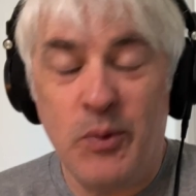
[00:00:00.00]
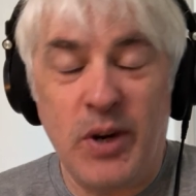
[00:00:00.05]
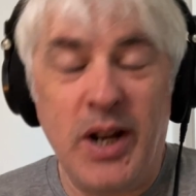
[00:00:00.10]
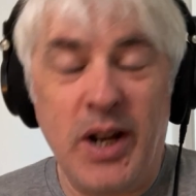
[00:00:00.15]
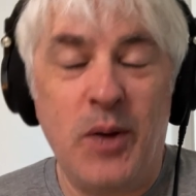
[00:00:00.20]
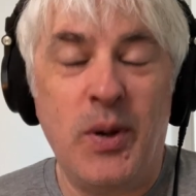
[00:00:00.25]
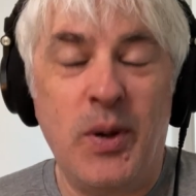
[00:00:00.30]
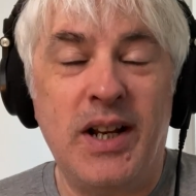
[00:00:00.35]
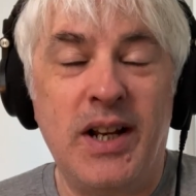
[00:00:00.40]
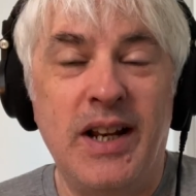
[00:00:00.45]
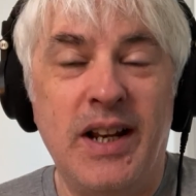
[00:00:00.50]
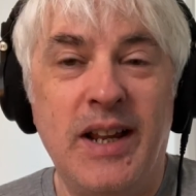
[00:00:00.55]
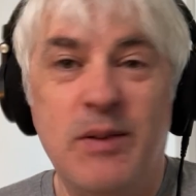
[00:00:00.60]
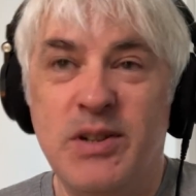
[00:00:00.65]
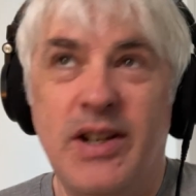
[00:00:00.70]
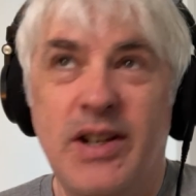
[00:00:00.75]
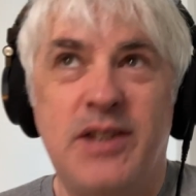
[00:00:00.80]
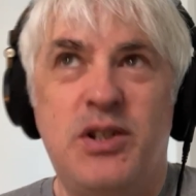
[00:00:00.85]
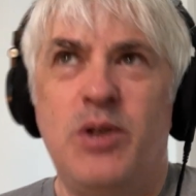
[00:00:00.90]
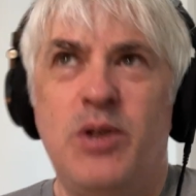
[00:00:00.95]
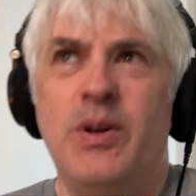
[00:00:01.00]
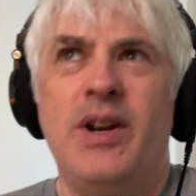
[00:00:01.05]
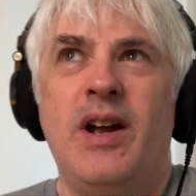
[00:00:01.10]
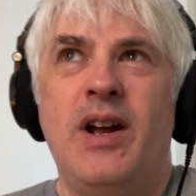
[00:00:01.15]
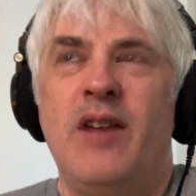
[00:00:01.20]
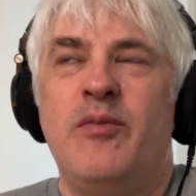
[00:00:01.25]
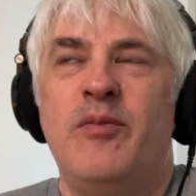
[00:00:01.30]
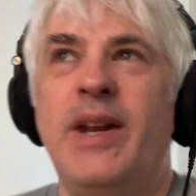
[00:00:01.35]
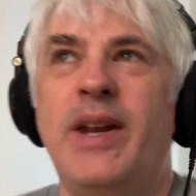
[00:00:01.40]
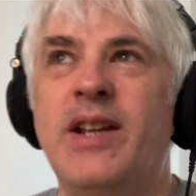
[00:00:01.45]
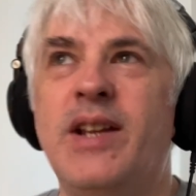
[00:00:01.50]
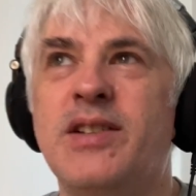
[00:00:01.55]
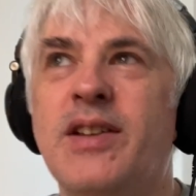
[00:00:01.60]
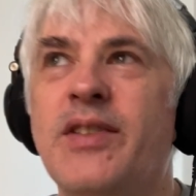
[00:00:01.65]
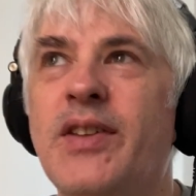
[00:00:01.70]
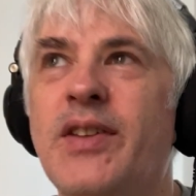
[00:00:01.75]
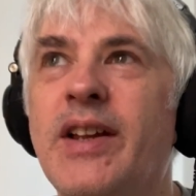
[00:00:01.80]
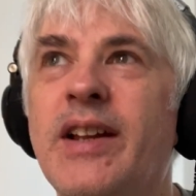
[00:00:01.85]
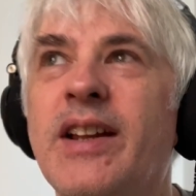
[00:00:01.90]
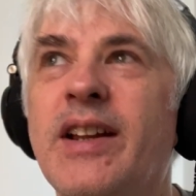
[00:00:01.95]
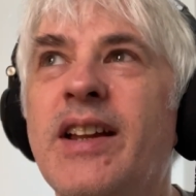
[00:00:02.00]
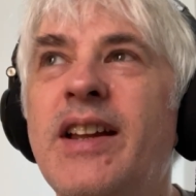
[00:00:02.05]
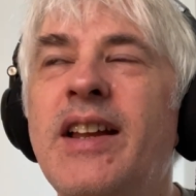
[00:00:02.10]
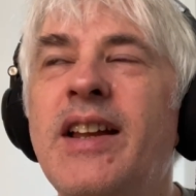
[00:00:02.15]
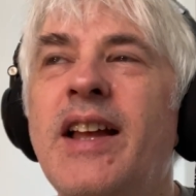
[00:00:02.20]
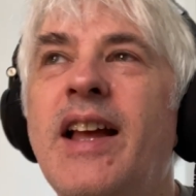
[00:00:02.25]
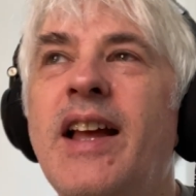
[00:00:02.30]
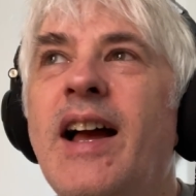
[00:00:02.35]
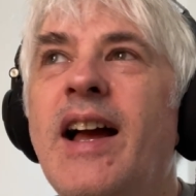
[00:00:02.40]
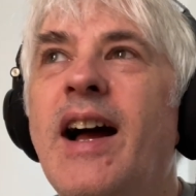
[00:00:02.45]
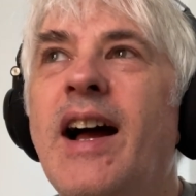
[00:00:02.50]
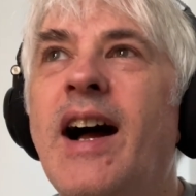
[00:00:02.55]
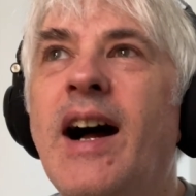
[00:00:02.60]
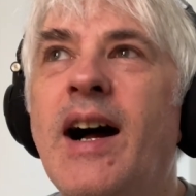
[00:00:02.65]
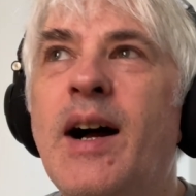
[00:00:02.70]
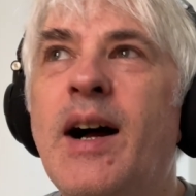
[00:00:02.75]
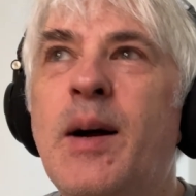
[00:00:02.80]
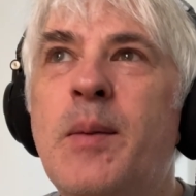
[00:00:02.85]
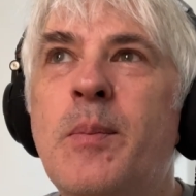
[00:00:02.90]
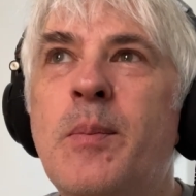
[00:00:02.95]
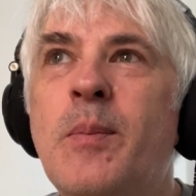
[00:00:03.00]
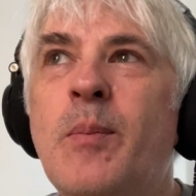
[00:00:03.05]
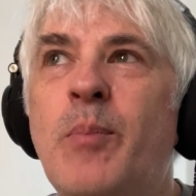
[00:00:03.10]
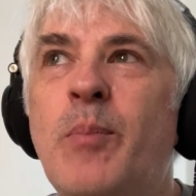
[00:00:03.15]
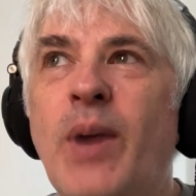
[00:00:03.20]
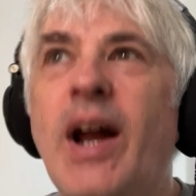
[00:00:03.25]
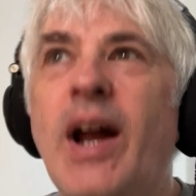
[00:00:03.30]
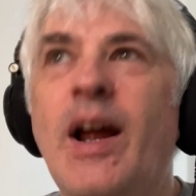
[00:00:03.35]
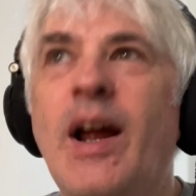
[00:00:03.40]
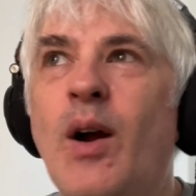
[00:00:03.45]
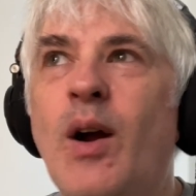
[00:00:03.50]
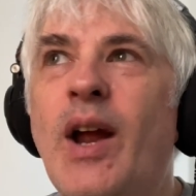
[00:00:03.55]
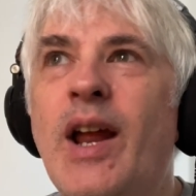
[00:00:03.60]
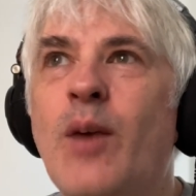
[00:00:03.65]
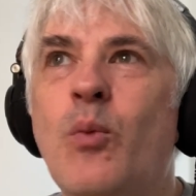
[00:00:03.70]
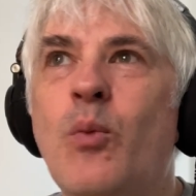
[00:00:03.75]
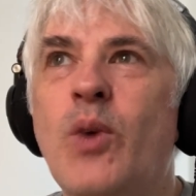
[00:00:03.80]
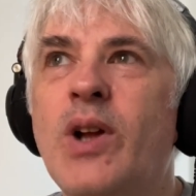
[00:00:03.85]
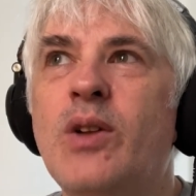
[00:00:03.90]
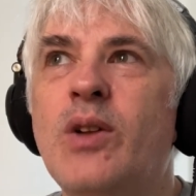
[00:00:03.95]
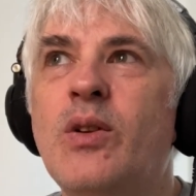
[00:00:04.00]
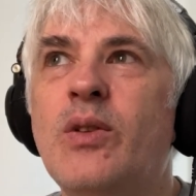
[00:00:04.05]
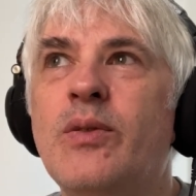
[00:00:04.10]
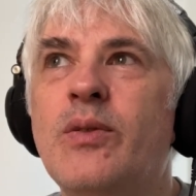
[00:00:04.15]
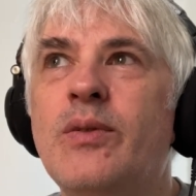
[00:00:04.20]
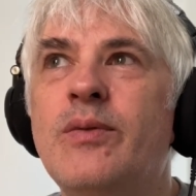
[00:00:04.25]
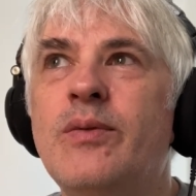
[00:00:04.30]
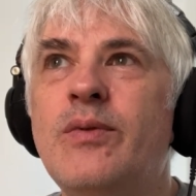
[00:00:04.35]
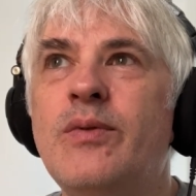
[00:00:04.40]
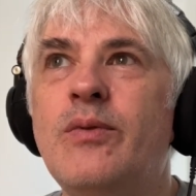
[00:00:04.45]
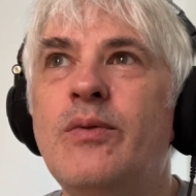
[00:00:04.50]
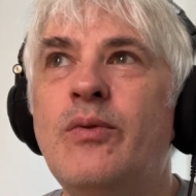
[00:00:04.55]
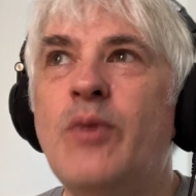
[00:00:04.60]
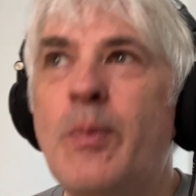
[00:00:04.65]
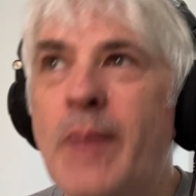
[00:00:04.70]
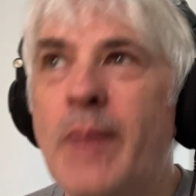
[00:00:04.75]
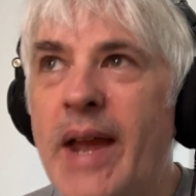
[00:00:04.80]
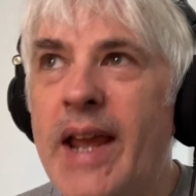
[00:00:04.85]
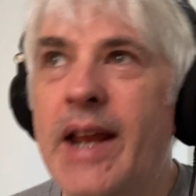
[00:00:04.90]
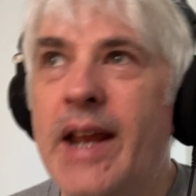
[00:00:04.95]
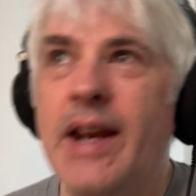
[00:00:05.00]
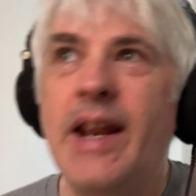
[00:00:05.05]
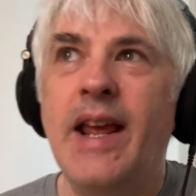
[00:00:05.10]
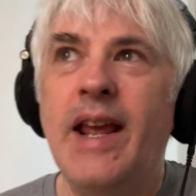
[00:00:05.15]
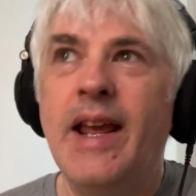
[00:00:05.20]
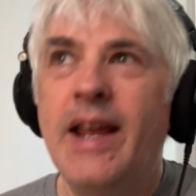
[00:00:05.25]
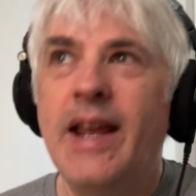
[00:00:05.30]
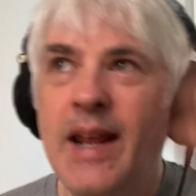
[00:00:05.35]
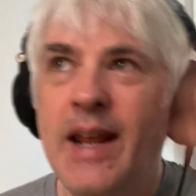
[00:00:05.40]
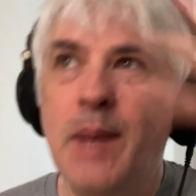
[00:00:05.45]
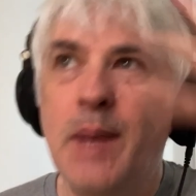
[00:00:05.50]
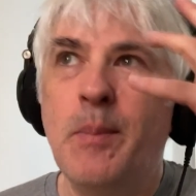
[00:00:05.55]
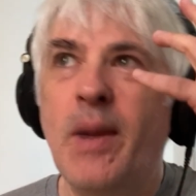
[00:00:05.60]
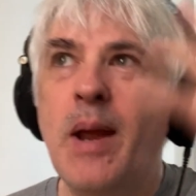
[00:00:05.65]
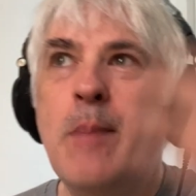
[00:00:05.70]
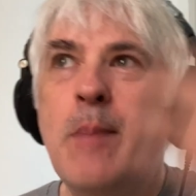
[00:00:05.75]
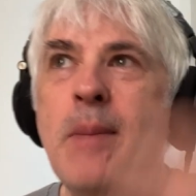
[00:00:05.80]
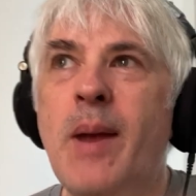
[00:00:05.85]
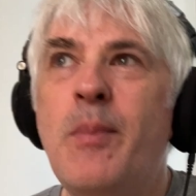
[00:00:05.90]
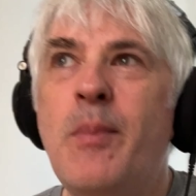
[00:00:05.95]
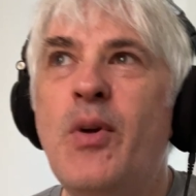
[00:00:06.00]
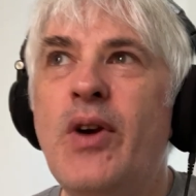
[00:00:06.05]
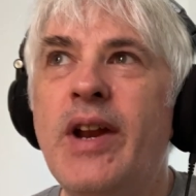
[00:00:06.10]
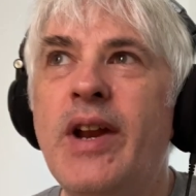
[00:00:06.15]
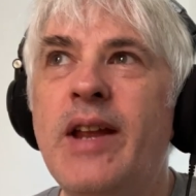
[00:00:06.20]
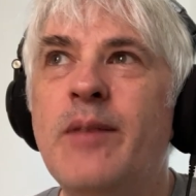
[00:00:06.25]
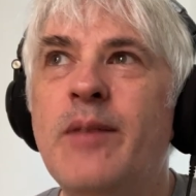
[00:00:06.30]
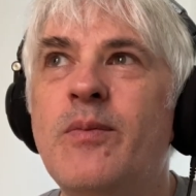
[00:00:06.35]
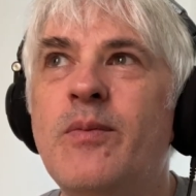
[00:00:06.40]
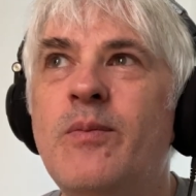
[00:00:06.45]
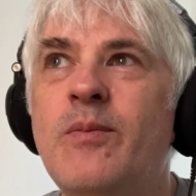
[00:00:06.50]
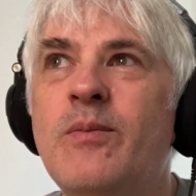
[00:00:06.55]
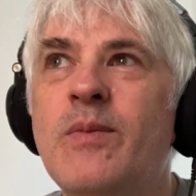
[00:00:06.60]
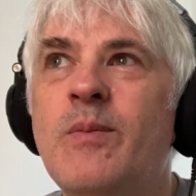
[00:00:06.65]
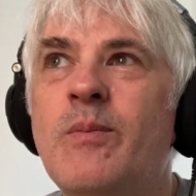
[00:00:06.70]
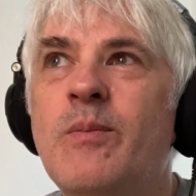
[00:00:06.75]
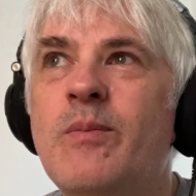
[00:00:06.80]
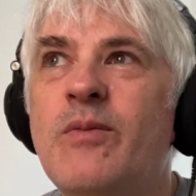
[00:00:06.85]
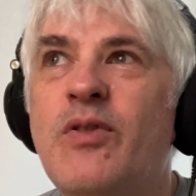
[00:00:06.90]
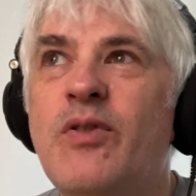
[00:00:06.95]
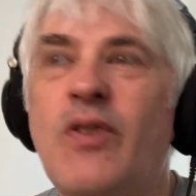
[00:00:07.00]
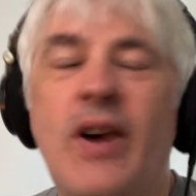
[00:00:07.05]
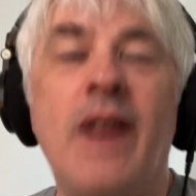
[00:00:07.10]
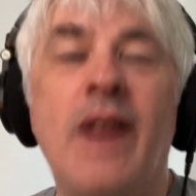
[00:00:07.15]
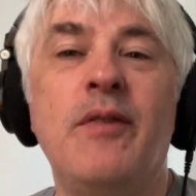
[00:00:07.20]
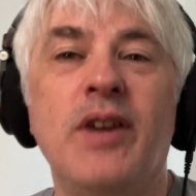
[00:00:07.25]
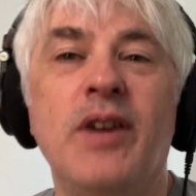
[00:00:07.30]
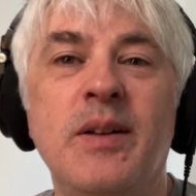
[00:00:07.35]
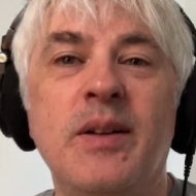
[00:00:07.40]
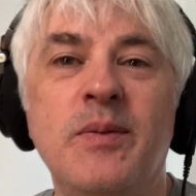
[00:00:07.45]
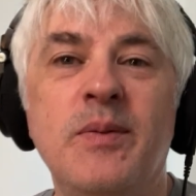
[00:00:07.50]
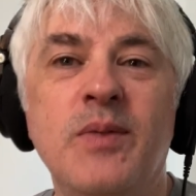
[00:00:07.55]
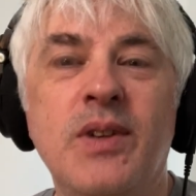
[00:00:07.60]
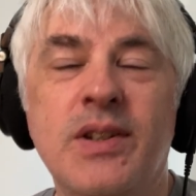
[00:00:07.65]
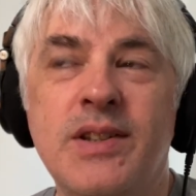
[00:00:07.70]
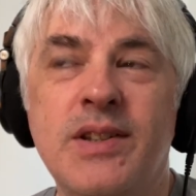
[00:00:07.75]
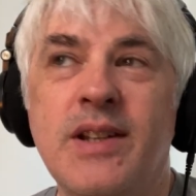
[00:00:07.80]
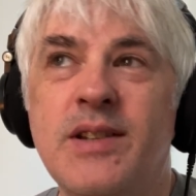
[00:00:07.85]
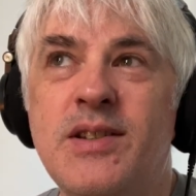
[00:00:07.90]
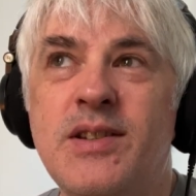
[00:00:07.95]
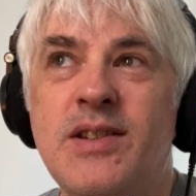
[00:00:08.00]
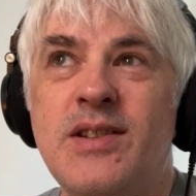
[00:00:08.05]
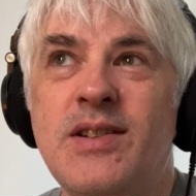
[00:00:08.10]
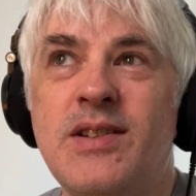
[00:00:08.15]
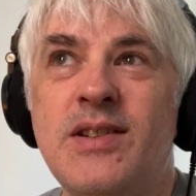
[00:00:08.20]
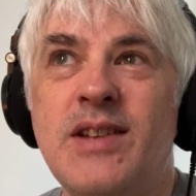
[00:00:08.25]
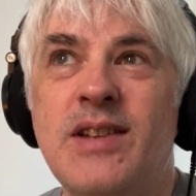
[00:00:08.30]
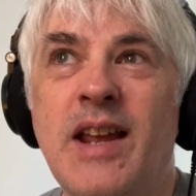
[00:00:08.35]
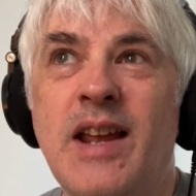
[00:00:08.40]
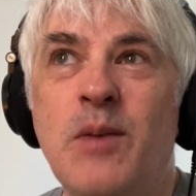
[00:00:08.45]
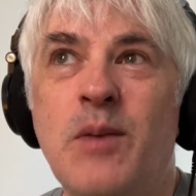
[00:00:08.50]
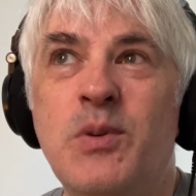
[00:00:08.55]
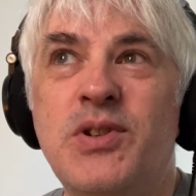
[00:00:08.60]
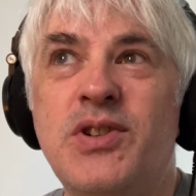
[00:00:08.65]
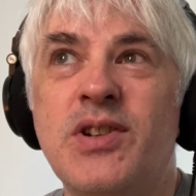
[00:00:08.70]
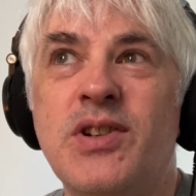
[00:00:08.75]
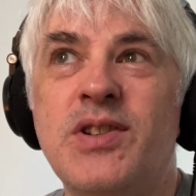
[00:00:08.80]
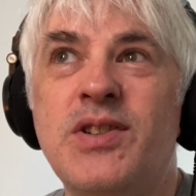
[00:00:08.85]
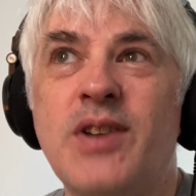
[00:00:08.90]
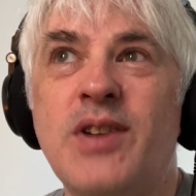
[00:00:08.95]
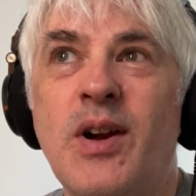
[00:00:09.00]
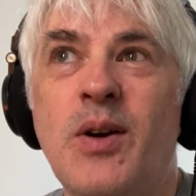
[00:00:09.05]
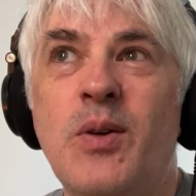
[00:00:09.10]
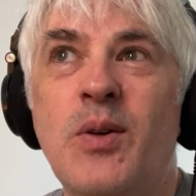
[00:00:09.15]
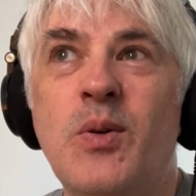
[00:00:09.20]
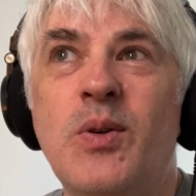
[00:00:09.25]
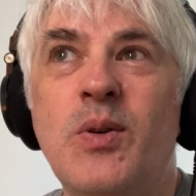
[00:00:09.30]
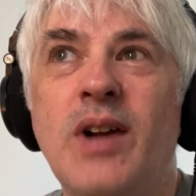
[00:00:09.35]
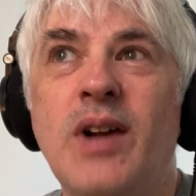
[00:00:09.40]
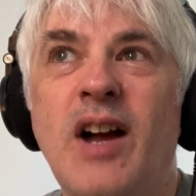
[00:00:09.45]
really quickly. It was 2.5 minutes, I think. But it will remain in my memory forever, because it was just so.